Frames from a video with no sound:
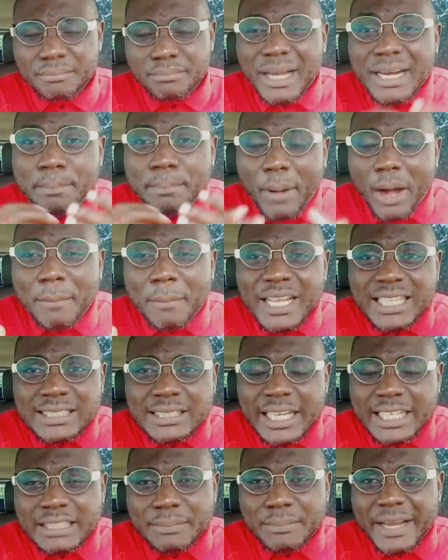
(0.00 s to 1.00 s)
make public
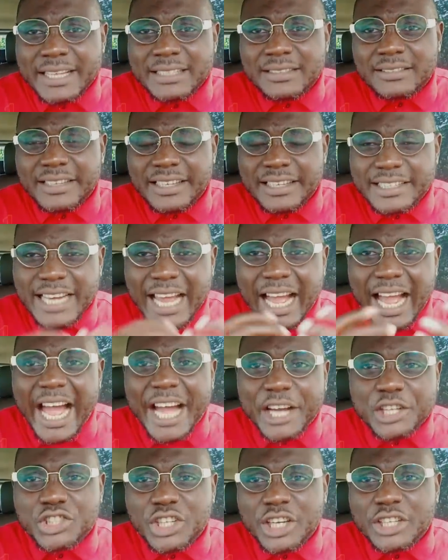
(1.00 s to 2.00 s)
statements in their
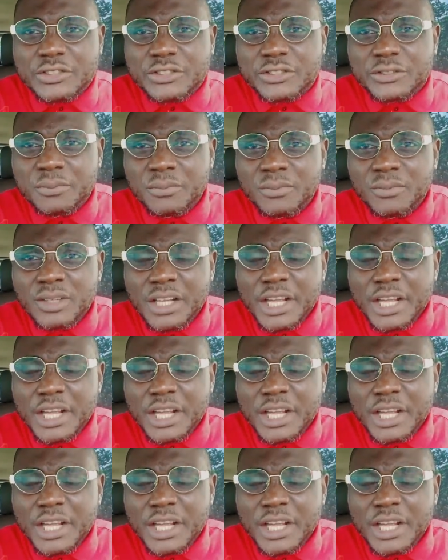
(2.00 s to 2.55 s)
actions.